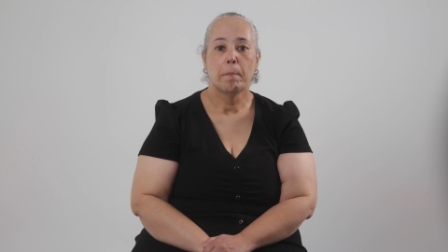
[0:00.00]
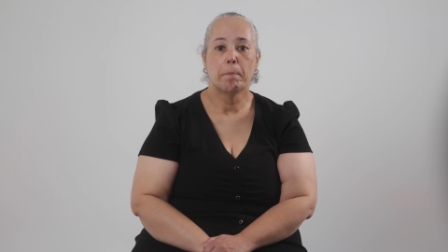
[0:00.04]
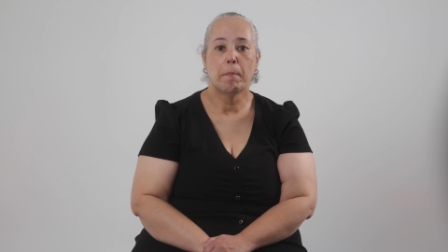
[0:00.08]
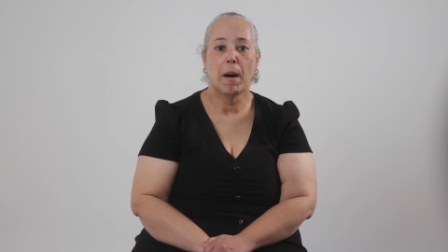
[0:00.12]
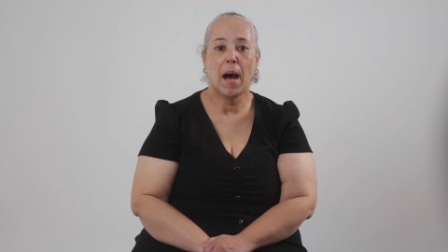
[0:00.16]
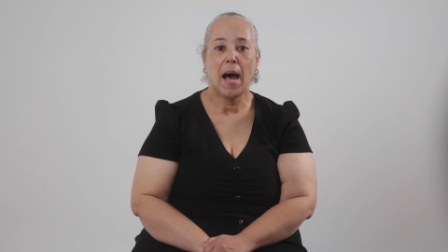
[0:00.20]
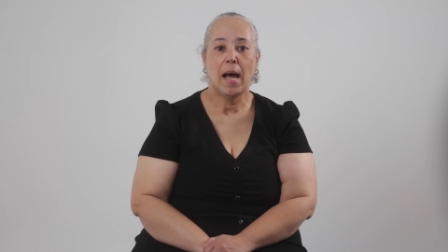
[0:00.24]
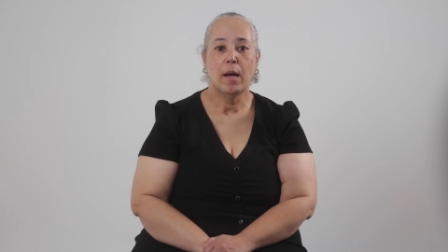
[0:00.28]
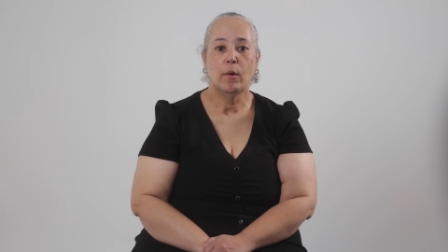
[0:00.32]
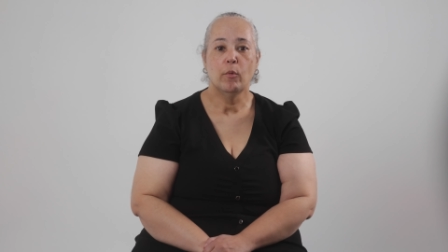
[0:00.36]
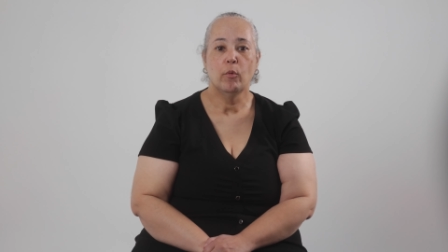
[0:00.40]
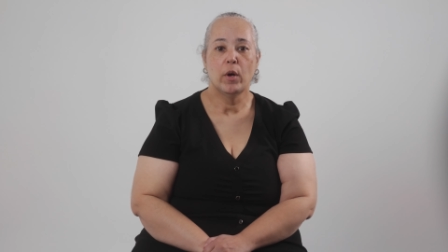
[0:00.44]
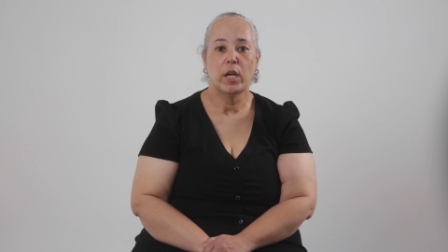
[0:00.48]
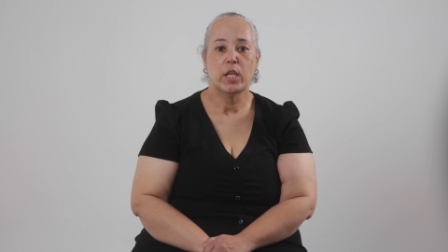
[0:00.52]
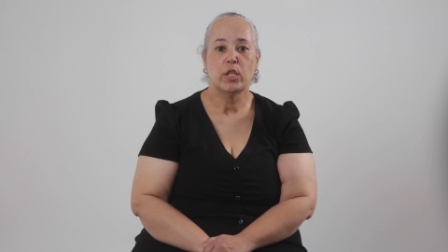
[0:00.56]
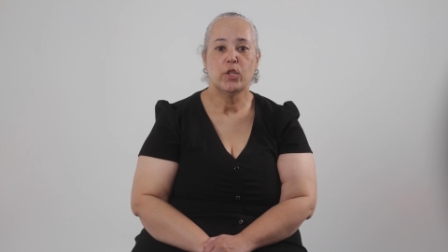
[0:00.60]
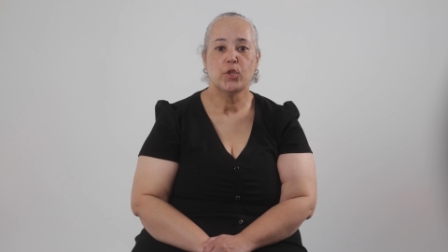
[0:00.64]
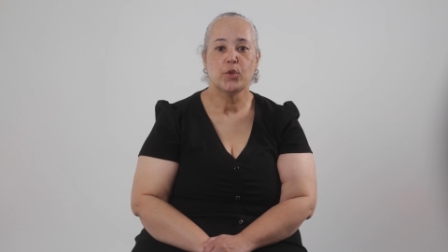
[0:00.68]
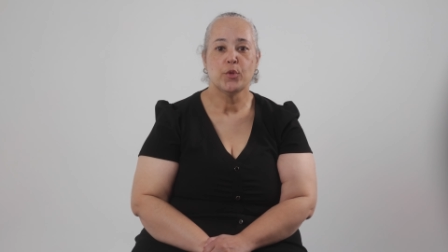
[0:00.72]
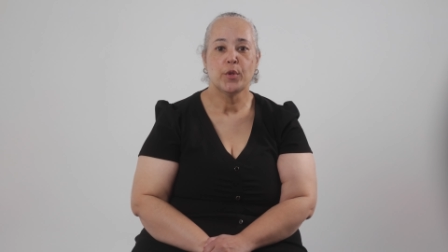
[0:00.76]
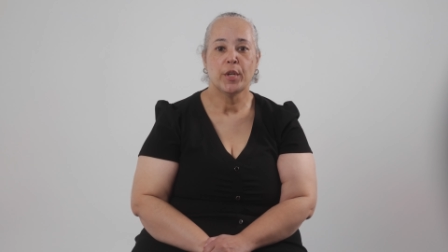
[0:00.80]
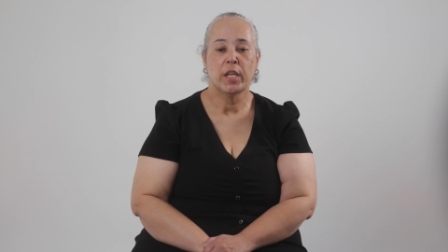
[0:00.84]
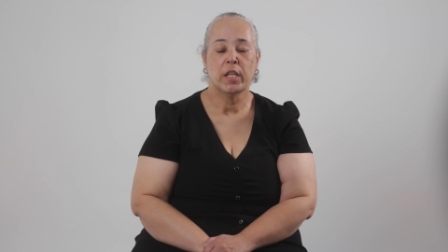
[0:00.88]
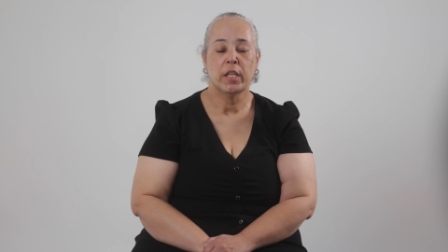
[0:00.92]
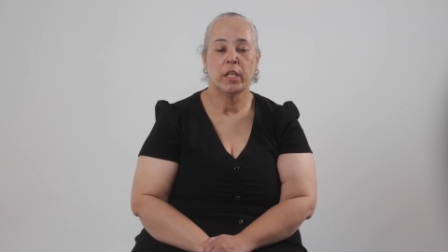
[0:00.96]
by
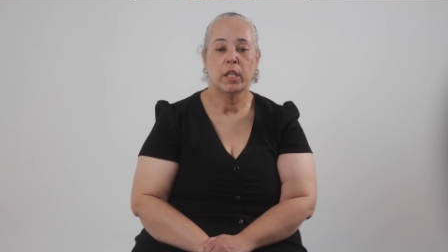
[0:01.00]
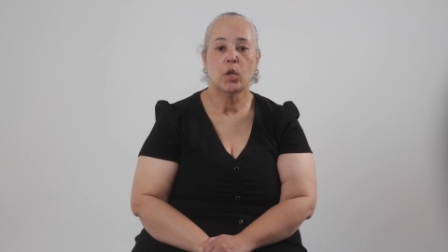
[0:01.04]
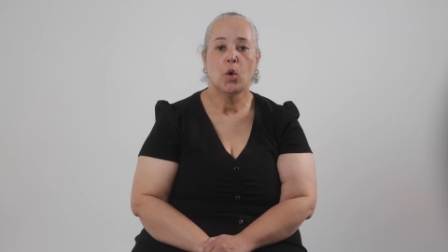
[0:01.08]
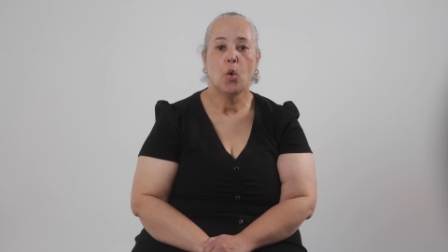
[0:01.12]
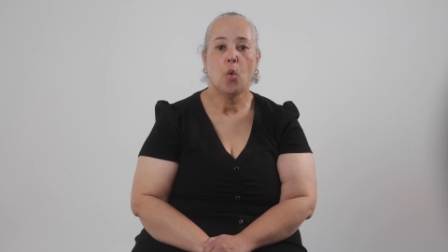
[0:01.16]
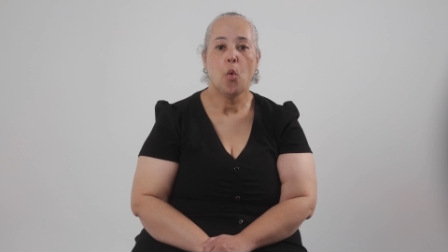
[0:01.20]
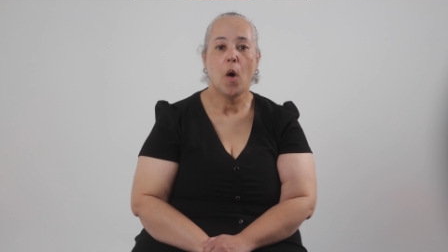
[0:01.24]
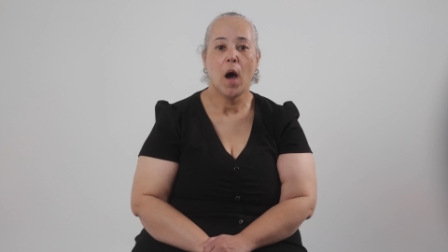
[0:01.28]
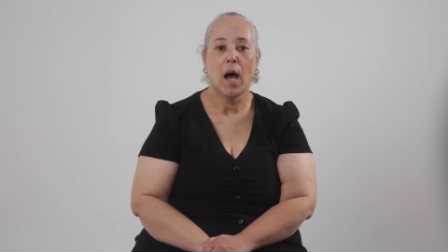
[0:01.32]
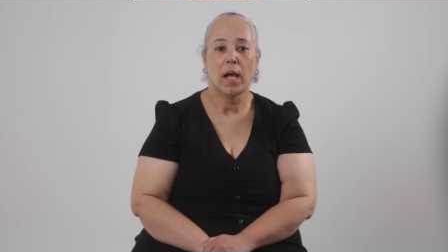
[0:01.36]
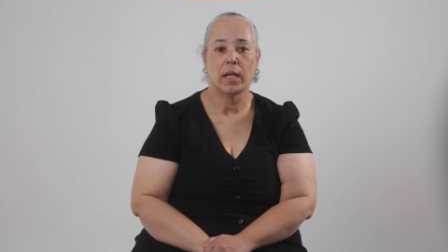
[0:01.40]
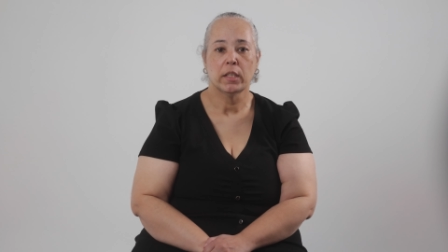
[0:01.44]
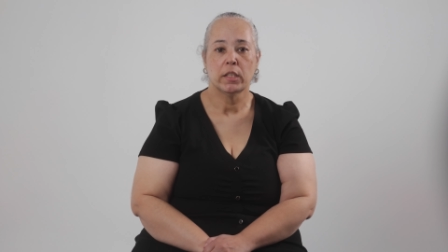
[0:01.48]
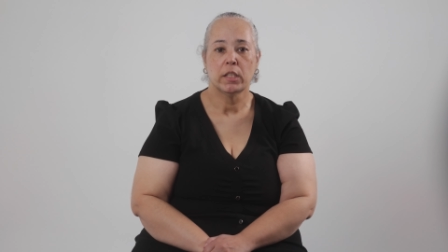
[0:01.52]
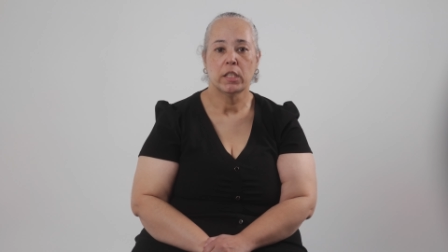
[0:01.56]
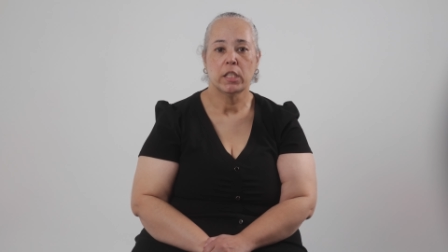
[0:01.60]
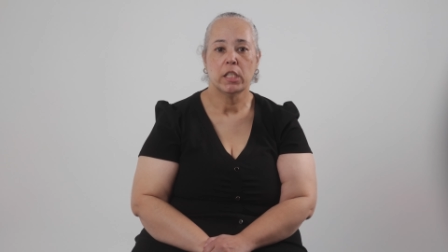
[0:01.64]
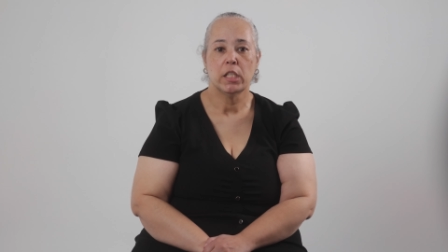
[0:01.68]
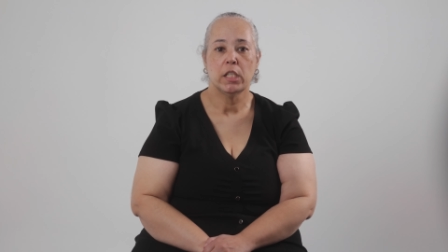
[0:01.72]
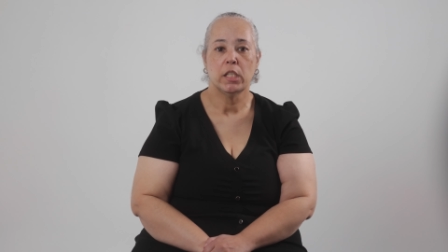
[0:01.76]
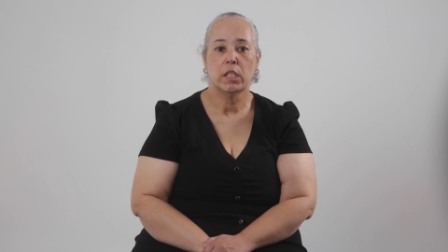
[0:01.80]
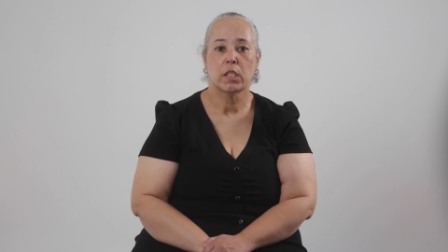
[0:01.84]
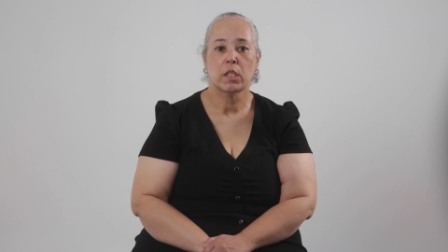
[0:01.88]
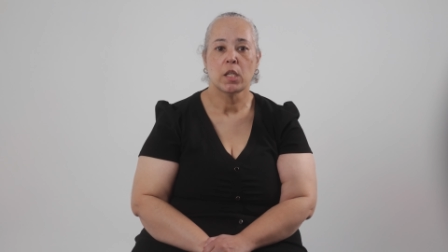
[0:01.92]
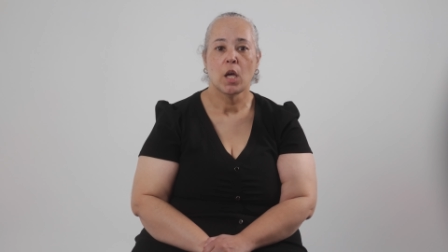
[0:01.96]
racial
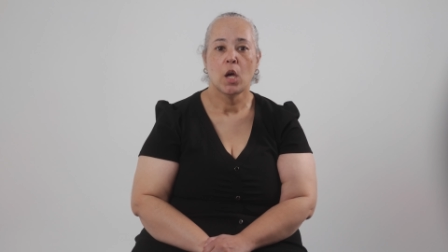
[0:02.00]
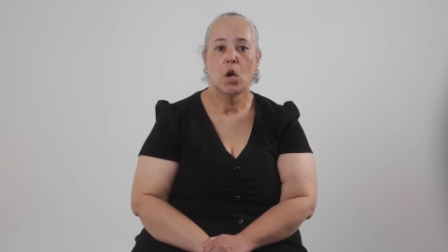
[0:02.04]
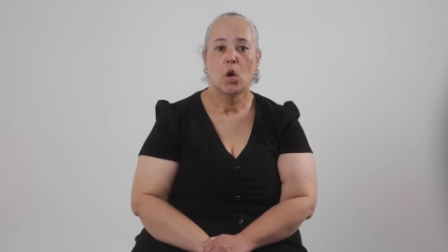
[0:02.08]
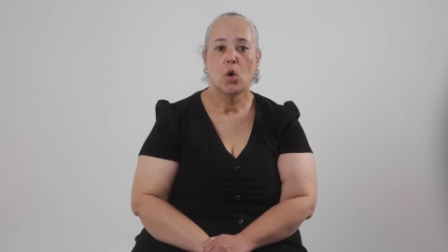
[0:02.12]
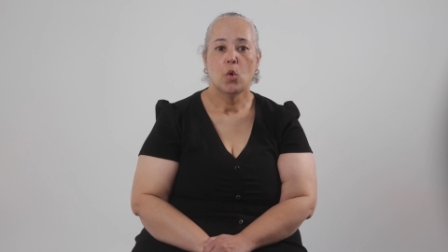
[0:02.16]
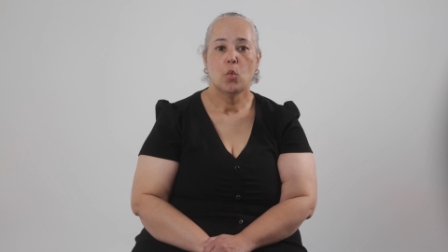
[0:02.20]
inequalities,